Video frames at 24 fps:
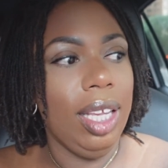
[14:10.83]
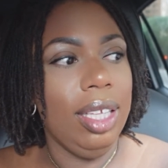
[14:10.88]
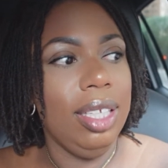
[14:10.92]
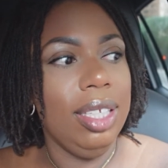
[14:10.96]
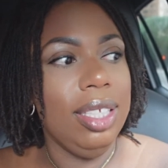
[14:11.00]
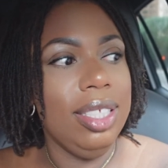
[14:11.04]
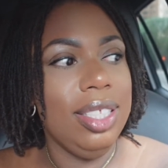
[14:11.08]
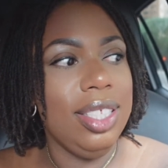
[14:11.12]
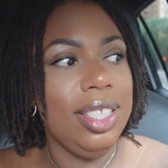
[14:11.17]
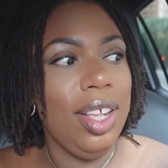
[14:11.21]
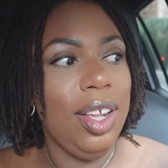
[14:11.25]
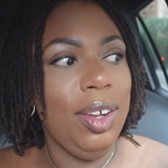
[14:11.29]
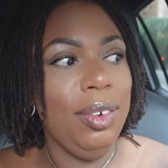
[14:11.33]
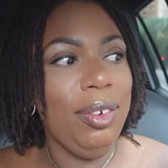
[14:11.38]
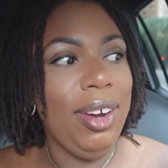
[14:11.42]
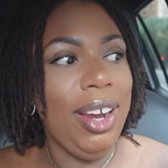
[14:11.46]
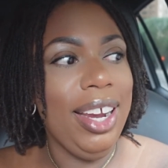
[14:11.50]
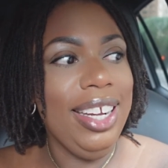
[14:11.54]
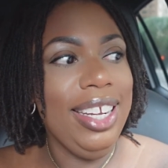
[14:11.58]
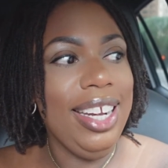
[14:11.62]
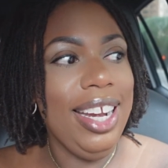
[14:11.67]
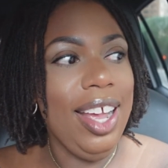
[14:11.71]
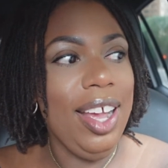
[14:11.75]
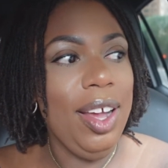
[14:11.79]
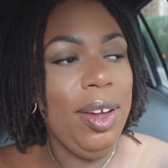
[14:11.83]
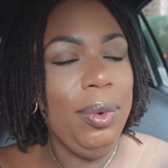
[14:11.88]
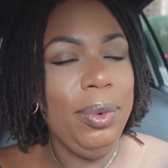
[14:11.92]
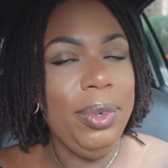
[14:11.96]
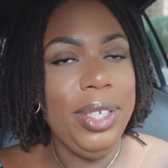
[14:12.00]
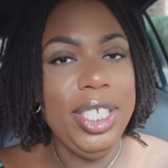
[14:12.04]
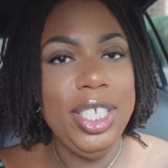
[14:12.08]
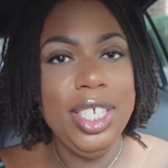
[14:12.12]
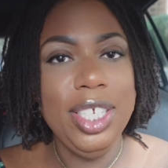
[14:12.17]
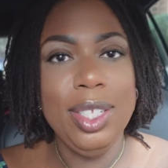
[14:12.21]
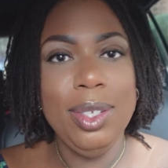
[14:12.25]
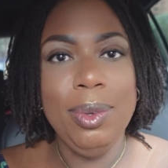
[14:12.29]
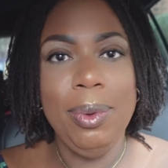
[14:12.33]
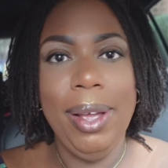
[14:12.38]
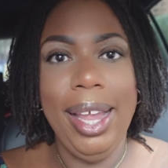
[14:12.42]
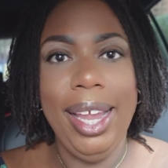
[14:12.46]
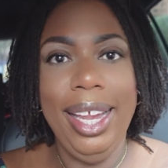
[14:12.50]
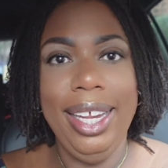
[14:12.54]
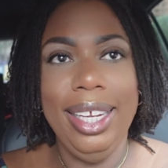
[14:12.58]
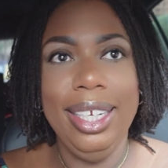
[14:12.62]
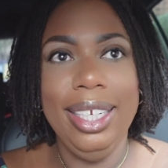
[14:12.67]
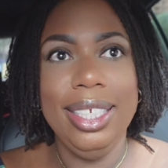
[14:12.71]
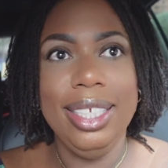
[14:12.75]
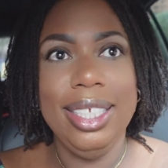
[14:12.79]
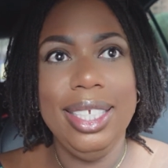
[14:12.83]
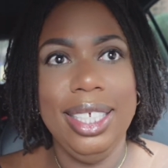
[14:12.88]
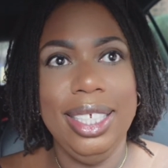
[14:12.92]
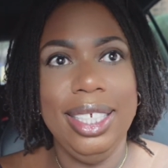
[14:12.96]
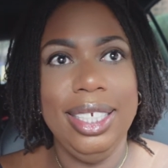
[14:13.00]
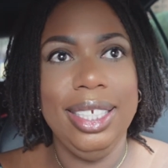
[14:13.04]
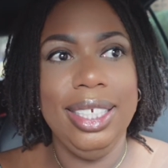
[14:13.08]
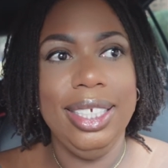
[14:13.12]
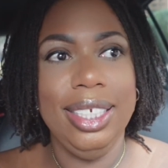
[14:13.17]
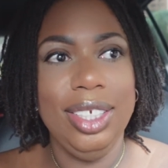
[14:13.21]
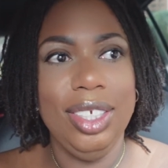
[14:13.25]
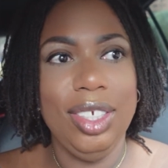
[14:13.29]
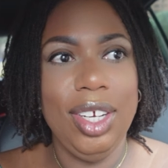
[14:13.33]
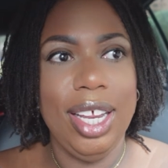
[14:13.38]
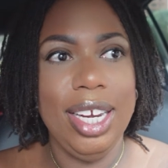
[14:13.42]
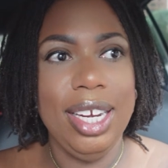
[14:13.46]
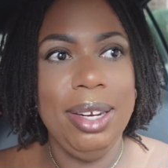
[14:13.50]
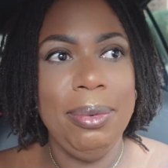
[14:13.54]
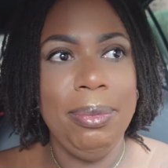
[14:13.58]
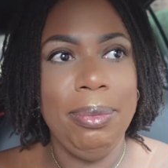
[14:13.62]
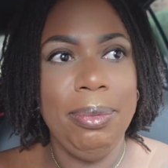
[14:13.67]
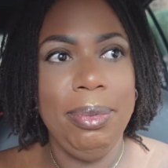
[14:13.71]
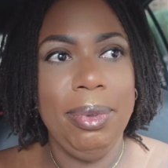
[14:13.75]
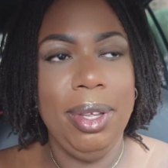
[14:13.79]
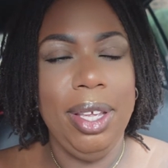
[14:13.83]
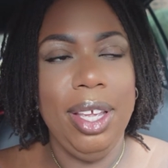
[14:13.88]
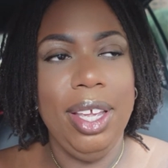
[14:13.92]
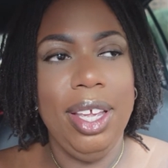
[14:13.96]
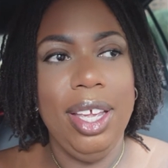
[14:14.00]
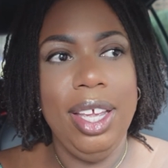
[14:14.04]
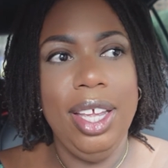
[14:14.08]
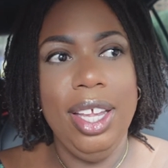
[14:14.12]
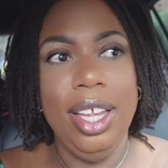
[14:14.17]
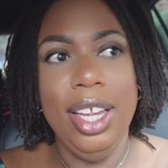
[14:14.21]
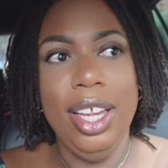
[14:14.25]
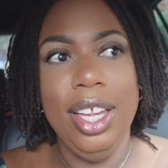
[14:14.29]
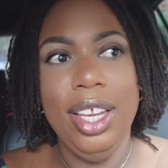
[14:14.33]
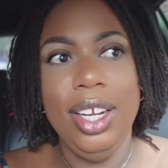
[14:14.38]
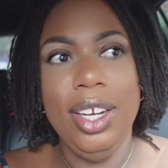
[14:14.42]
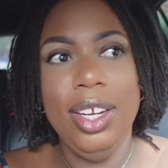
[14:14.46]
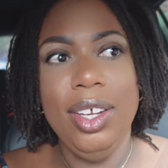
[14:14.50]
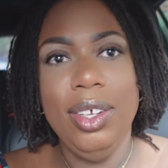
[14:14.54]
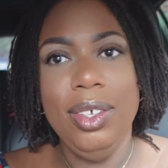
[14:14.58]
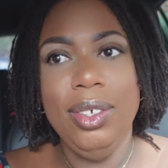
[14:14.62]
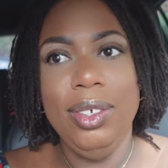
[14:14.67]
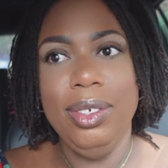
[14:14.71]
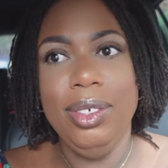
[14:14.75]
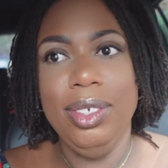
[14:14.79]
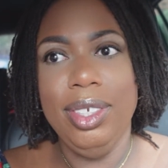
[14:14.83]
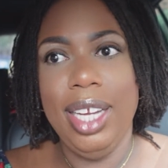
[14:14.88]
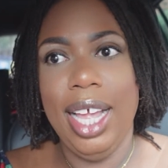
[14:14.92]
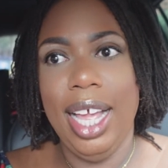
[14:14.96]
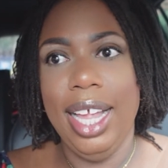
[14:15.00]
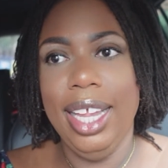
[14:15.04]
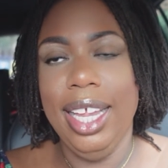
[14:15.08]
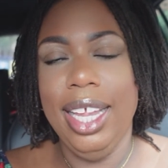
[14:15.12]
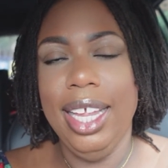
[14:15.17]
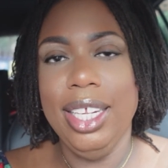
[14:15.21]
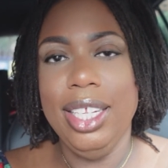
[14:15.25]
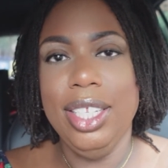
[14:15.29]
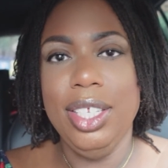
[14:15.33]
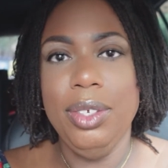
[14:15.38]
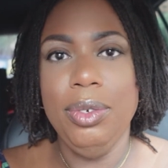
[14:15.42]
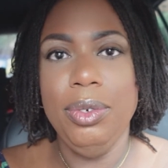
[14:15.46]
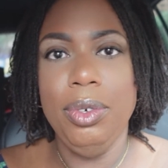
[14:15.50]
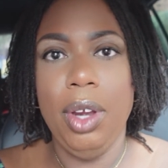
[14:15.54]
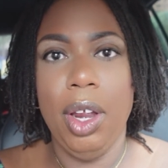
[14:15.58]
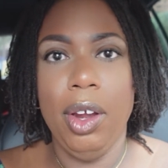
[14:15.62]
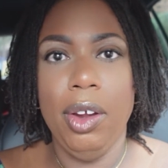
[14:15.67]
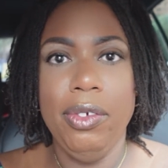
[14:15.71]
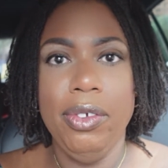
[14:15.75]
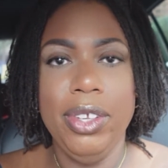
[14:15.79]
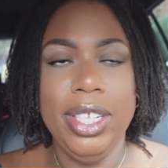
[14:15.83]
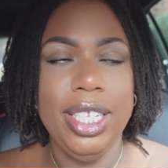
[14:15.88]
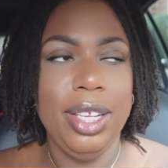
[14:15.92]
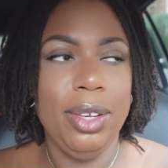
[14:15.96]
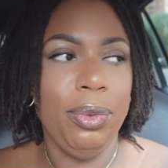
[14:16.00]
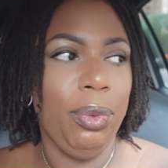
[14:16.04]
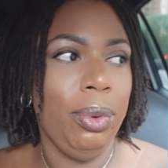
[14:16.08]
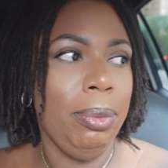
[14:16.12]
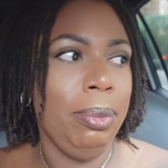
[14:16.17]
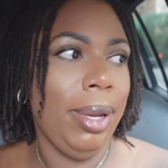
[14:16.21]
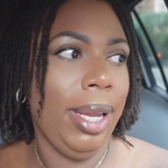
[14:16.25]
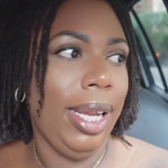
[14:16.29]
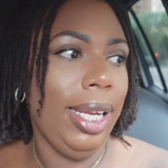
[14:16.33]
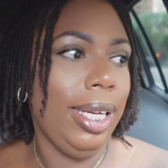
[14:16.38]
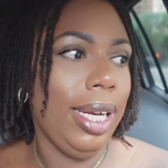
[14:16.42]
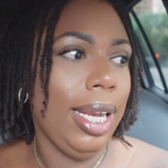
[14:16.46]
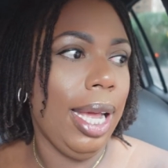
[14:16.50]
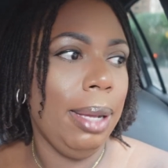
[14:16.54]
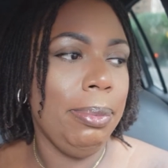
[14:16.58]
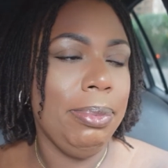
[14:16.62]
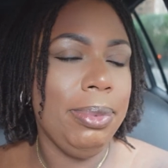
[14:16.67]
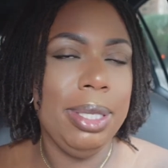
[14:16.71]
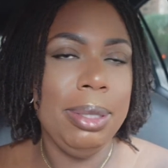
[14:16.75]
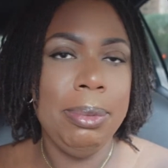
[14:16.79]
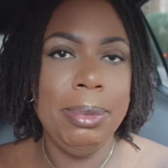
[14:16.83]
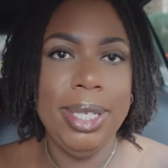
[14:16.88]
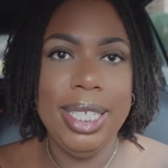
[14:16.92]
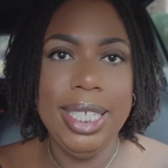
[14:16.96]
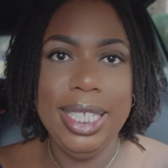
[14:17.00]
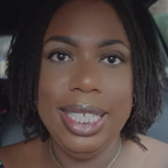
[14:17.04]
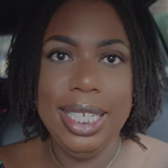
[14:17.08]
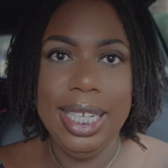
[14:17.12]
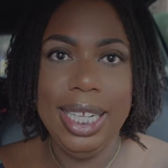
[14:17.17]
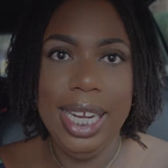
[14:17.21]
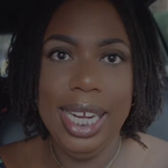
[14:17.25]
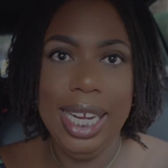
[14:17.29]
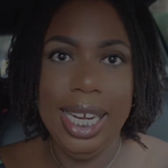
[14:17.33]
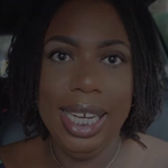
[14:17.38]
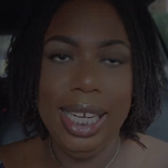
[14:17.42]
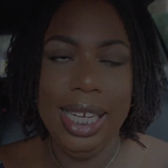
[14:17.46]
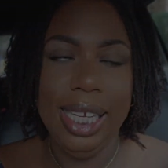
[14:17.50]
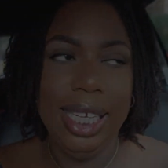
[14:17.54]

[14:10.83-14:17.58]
So right now we just wait and try to, not get too nervous and remain optimistic.